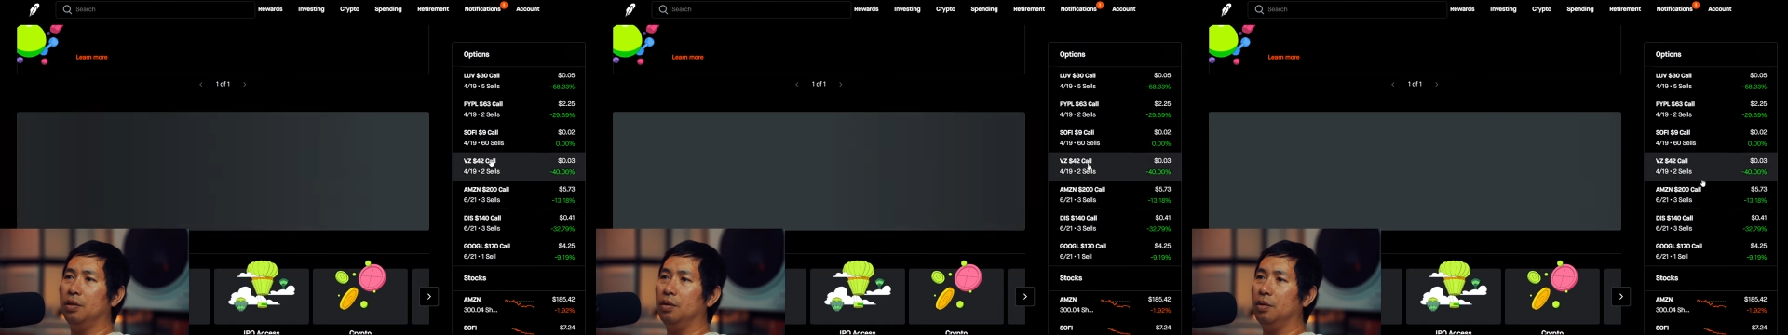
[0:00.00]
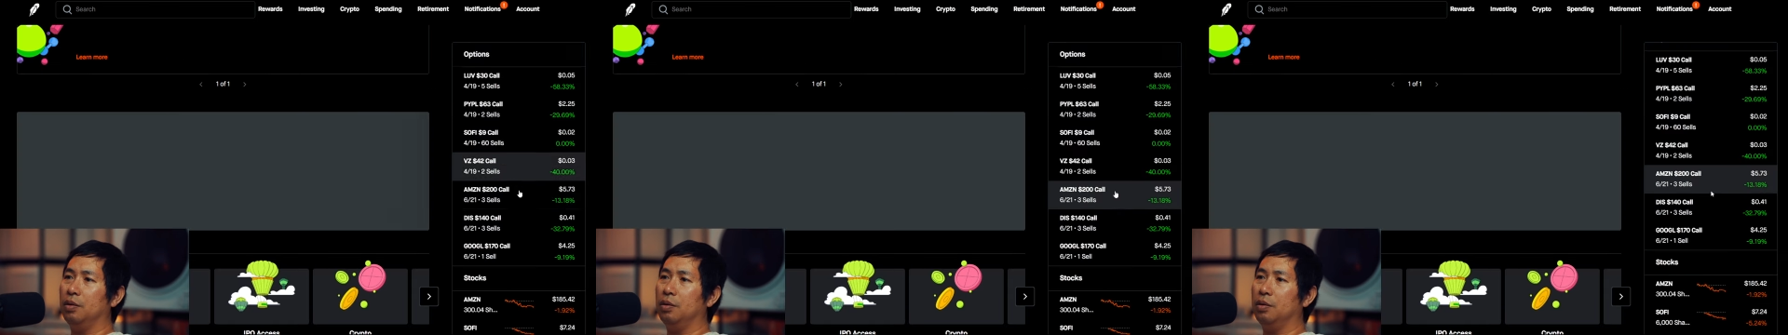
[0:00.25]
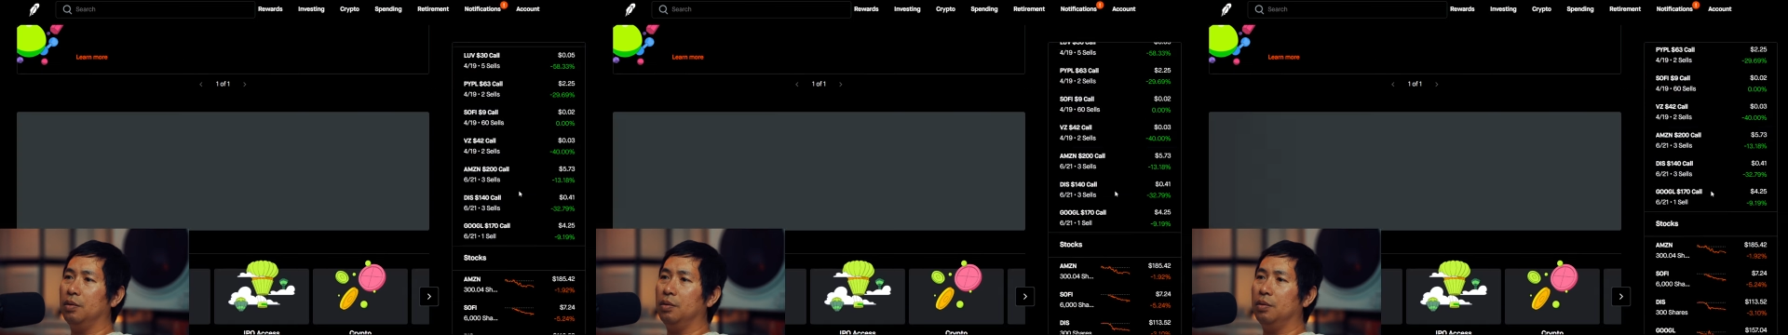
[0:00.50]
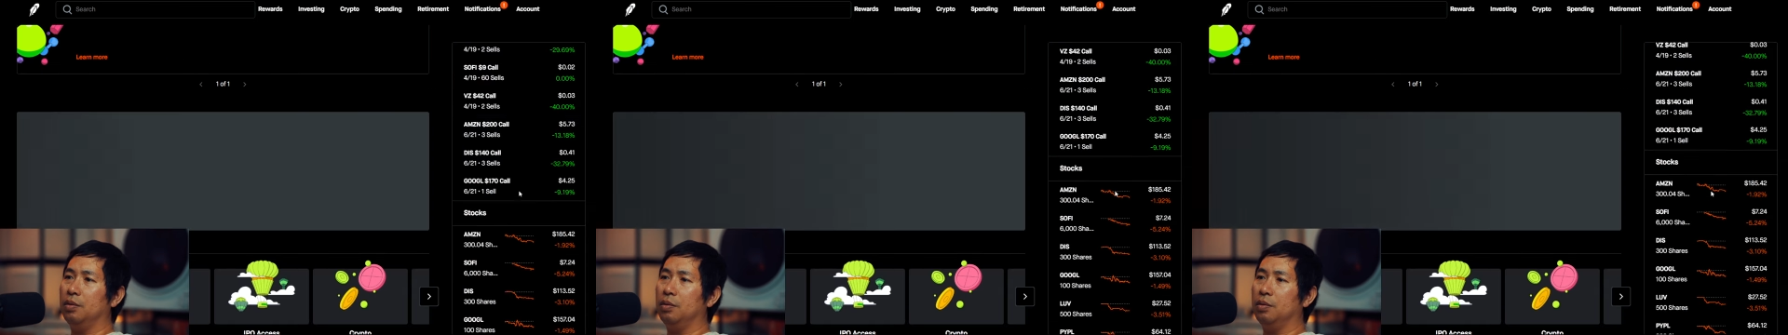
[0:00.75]

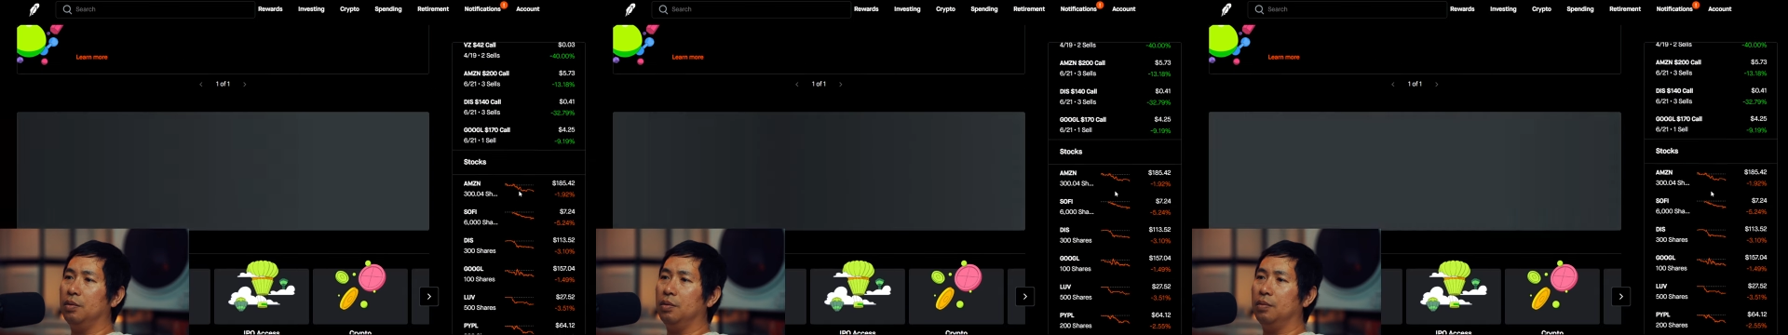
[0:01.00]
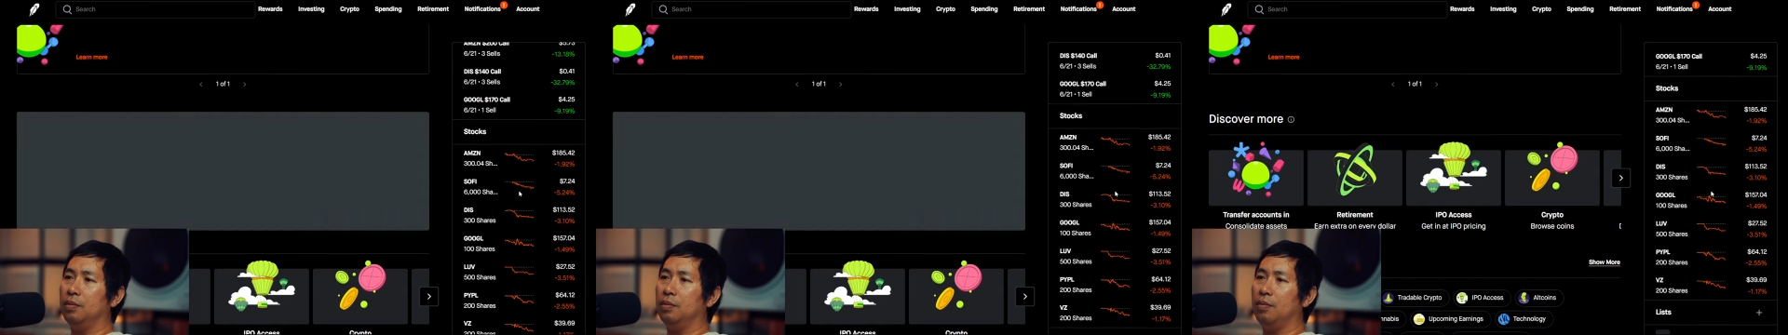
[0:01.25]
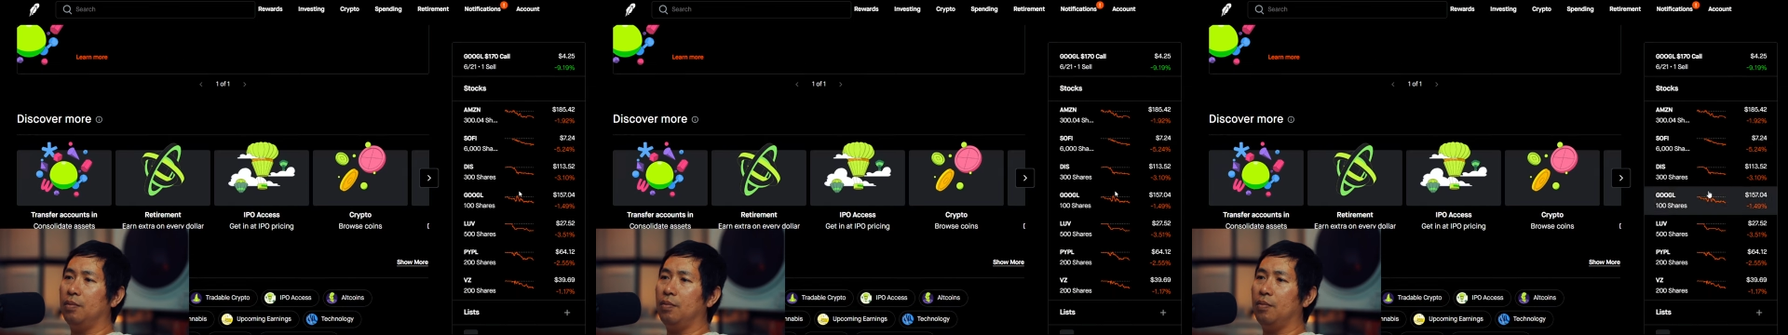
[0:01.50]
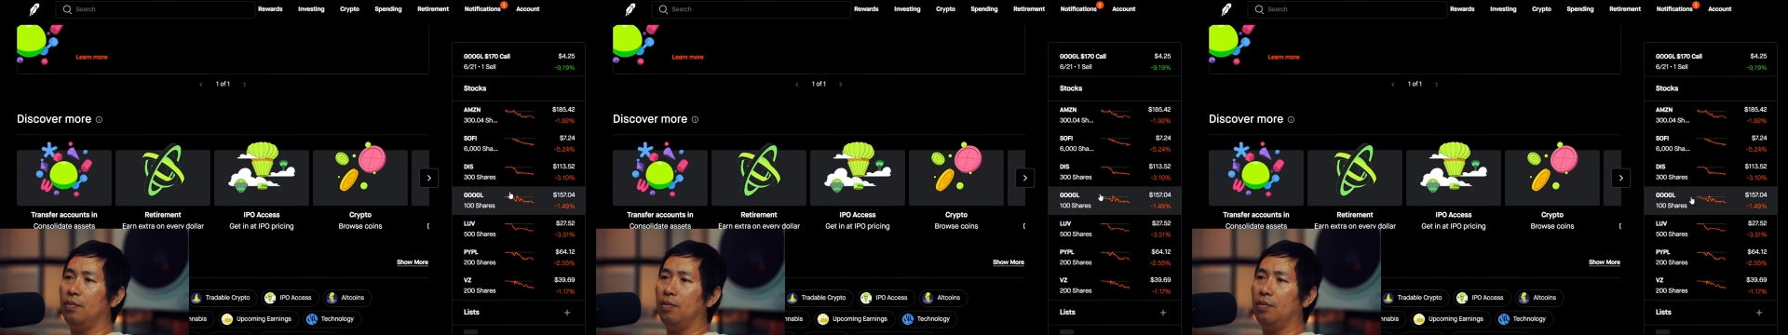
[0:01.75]

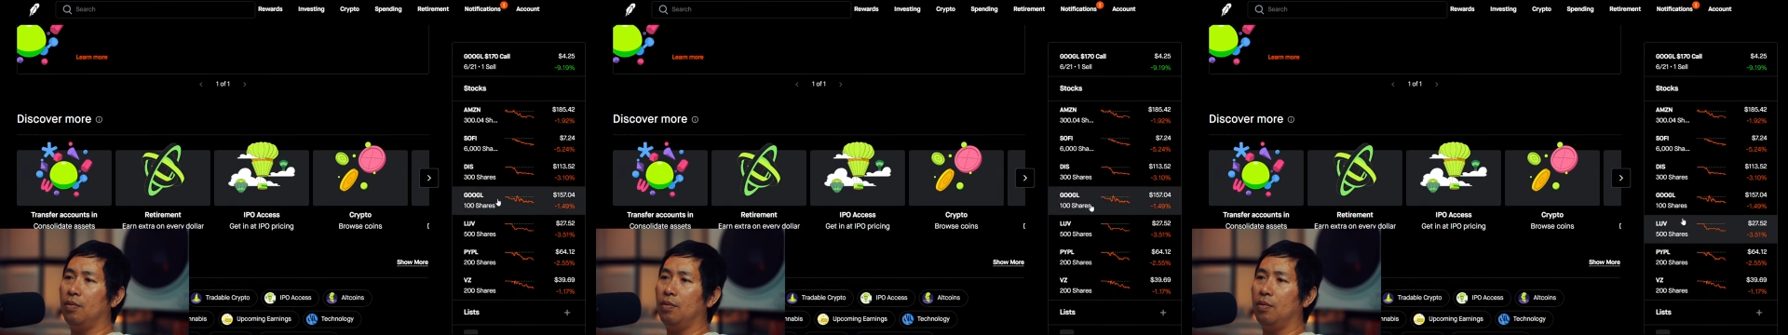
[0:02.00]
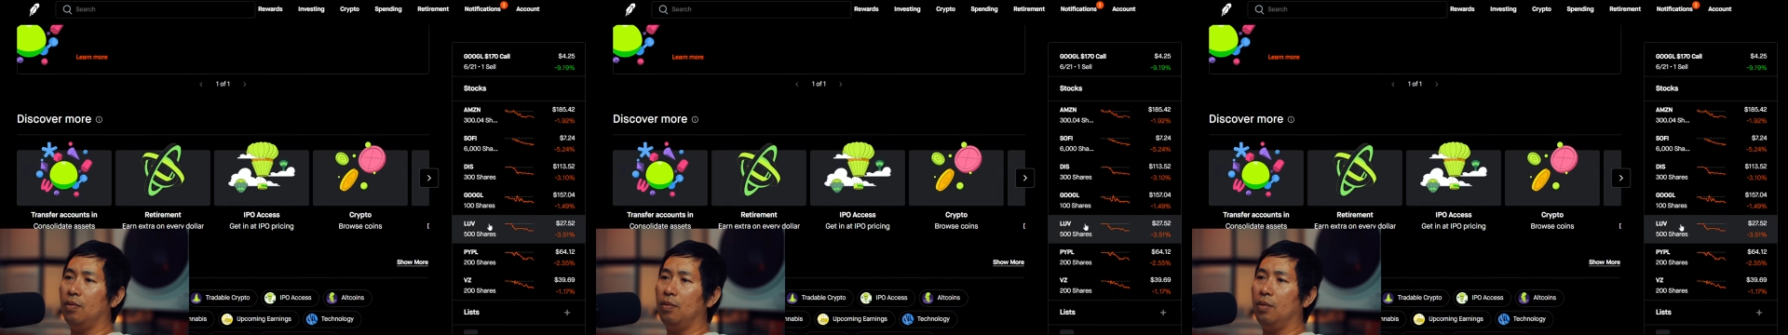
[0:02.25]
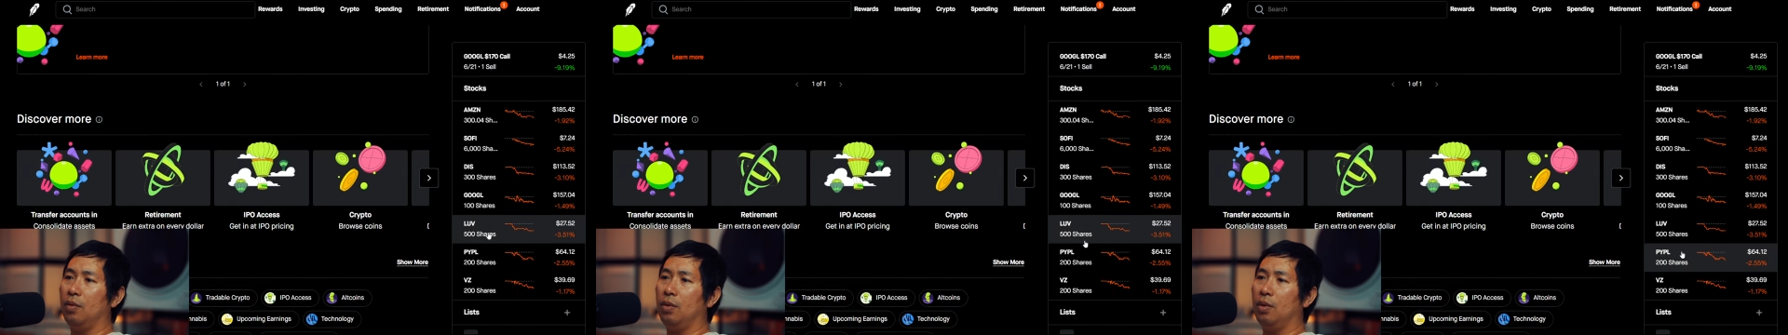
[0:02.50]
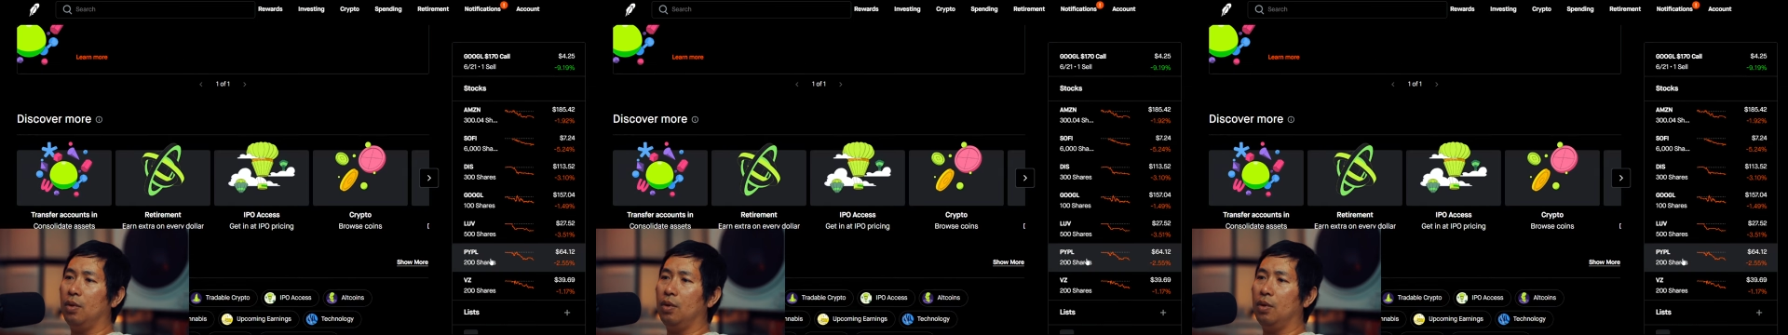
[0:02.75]
Nobody speaks.